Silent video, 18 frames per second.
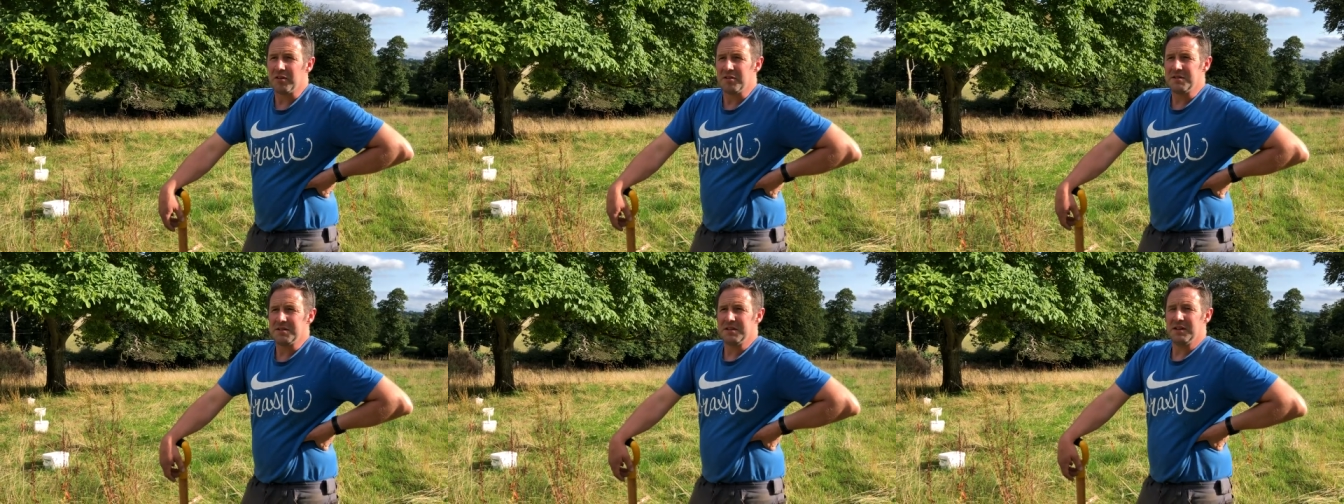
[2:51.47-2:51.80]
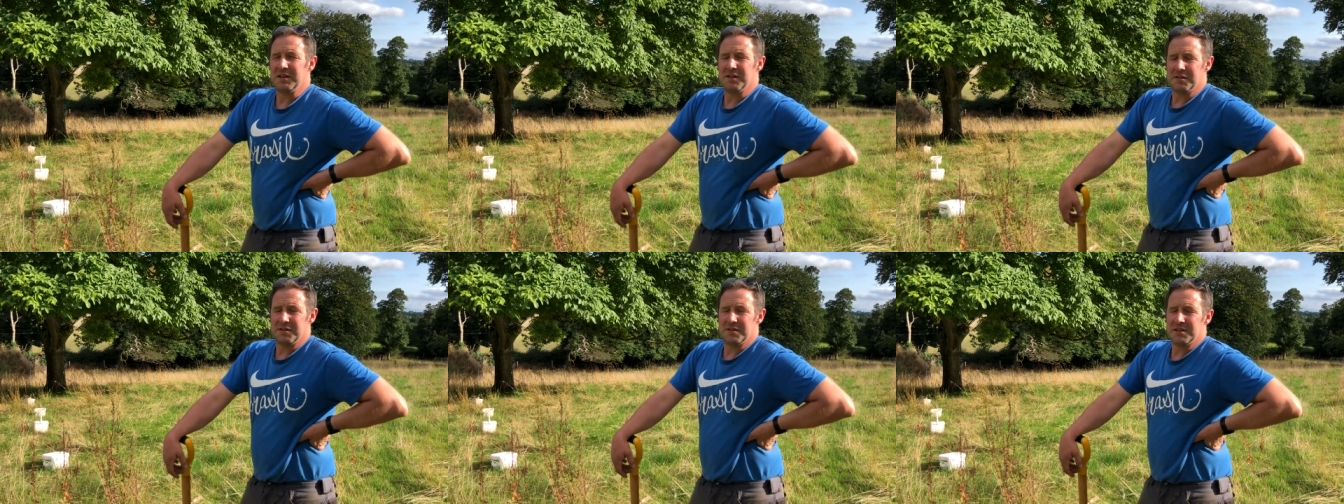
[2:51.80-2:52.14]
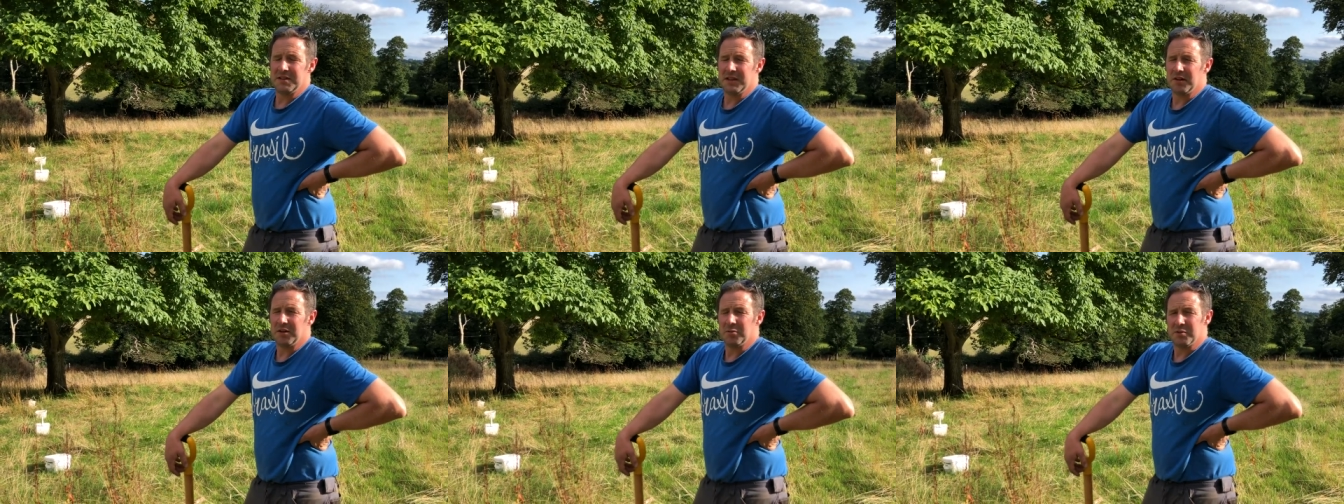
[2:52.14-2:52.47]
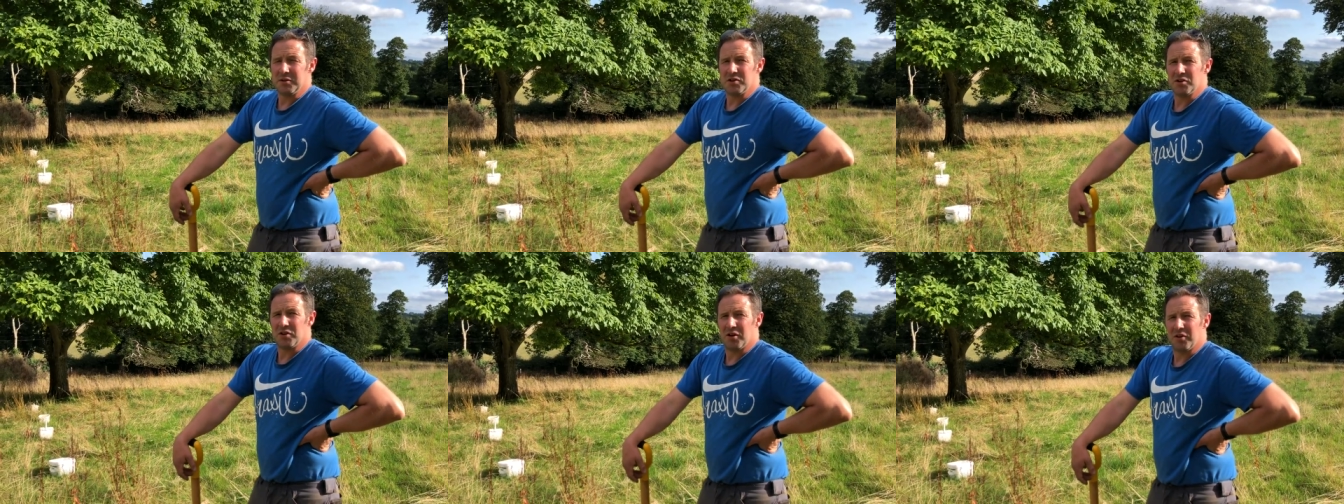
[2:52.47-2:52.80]
It
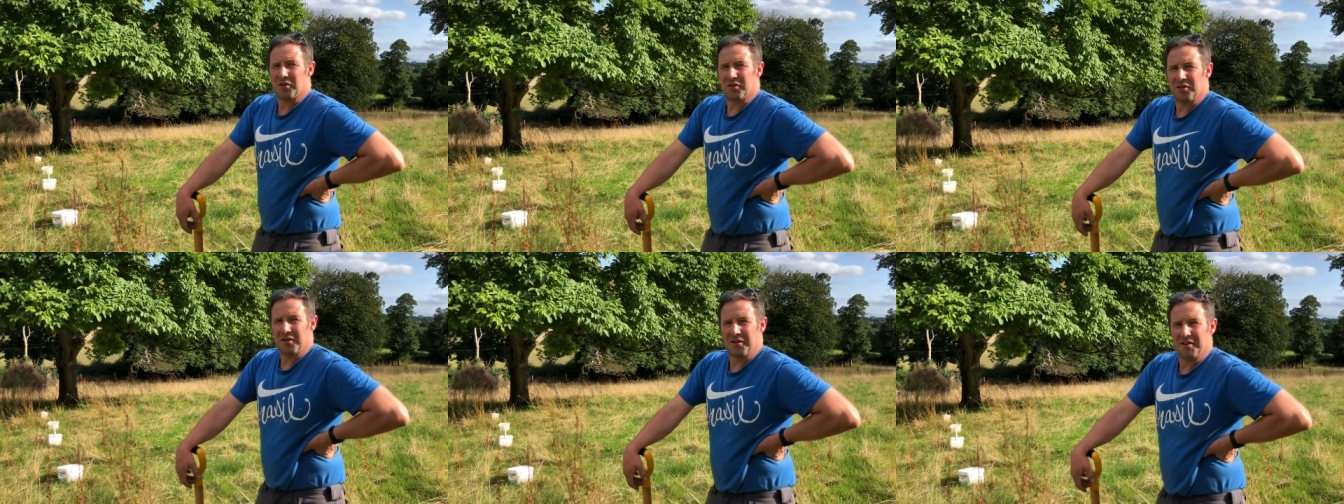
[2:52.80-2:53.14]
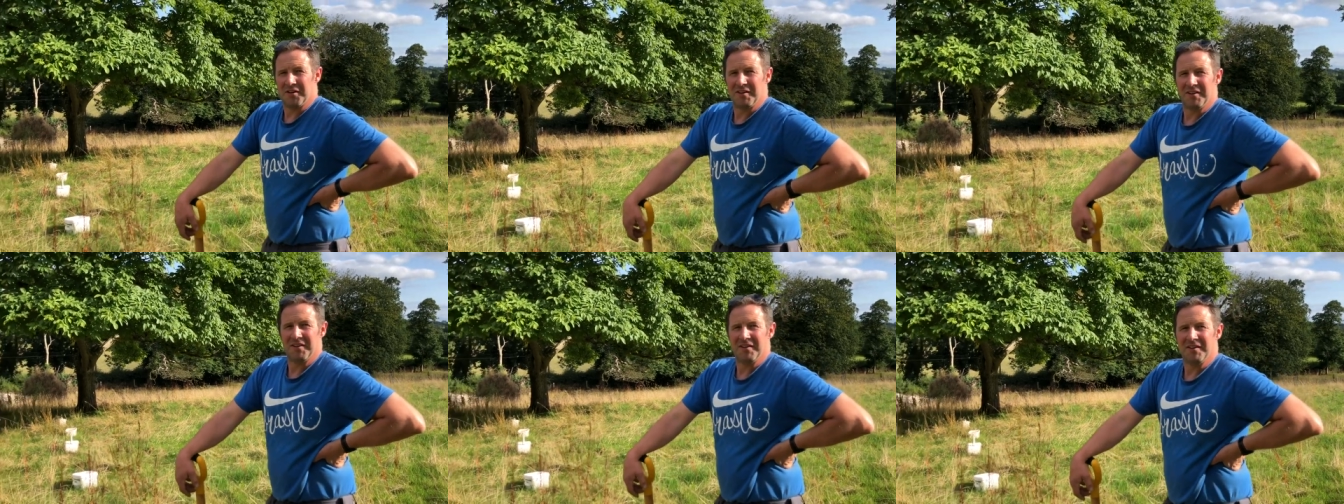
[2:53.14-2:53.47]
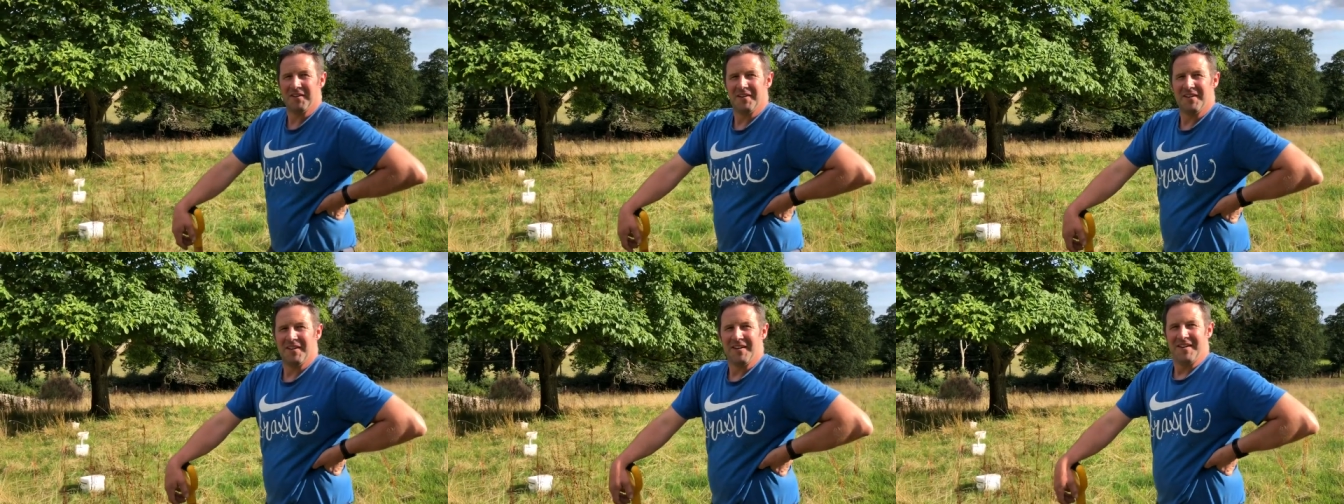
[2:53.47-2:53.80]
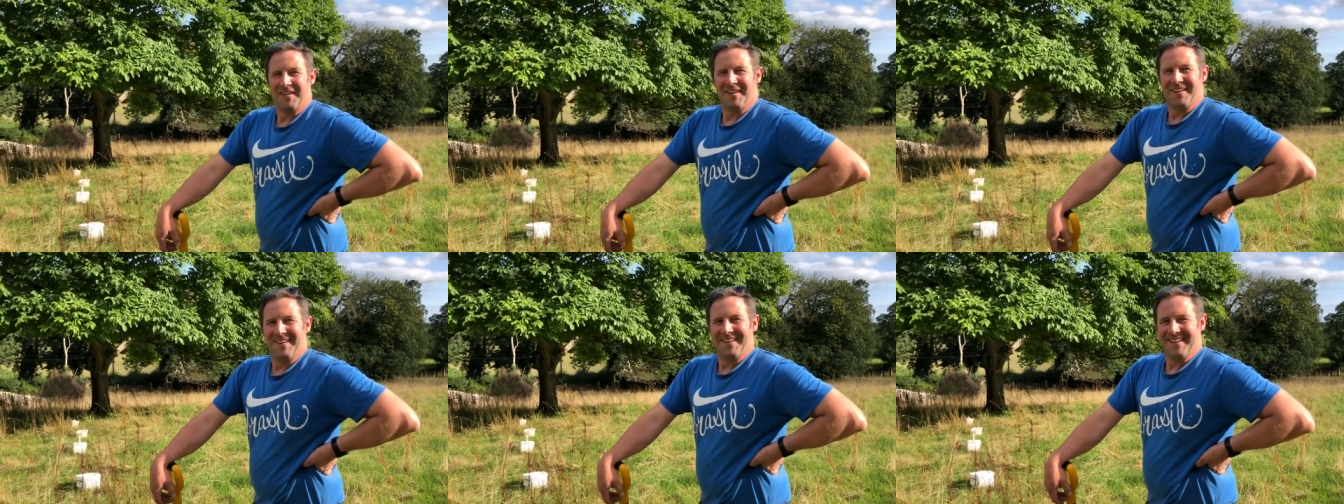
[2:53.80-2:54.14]
should be shorter. I'm of the
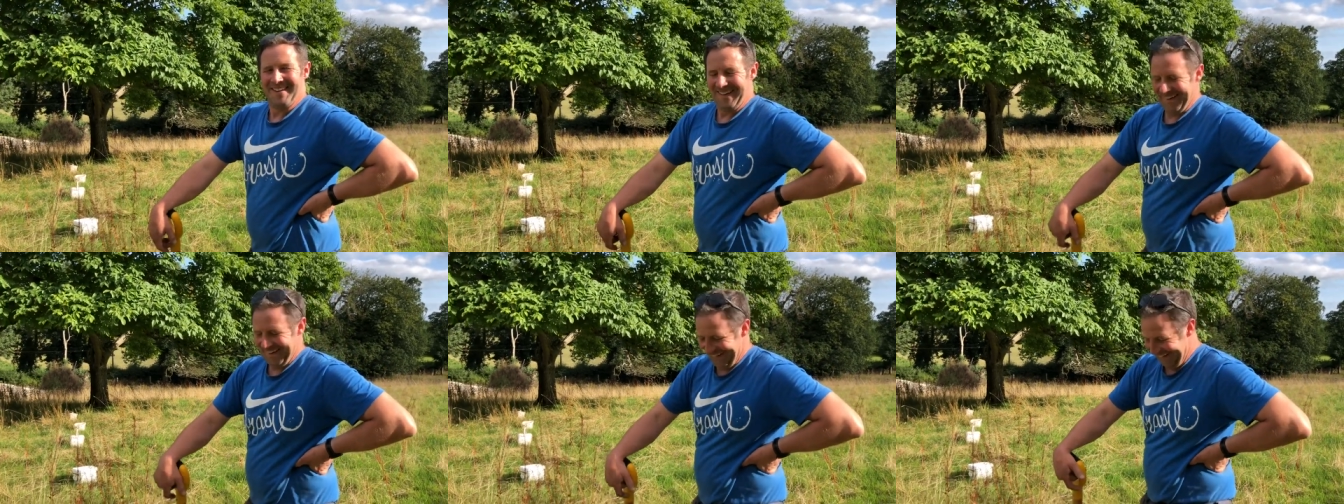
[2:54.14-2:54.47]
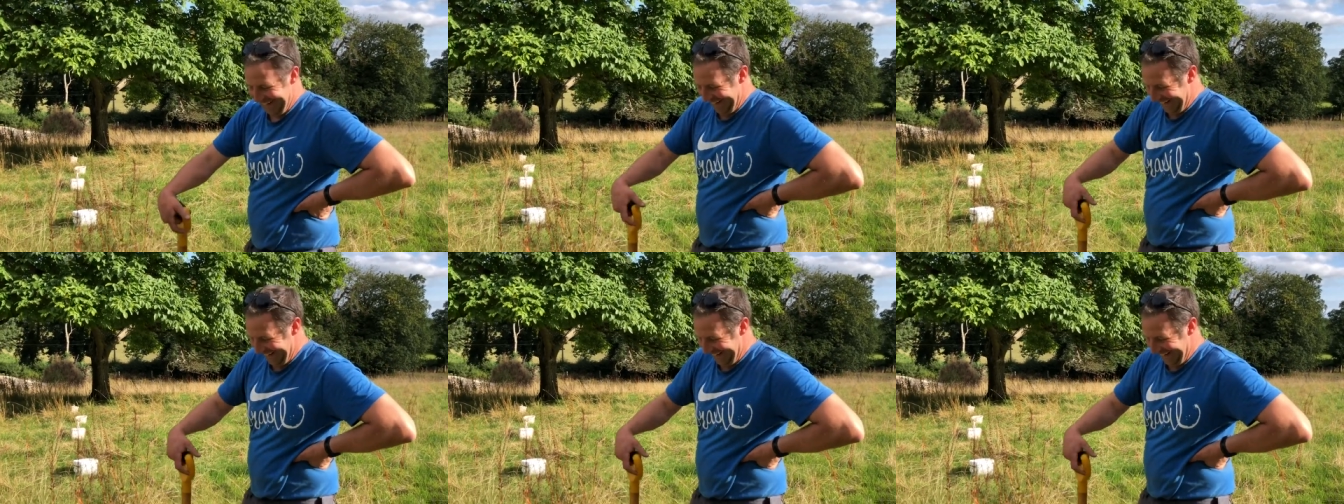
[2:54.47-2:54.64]
philosophy that it's a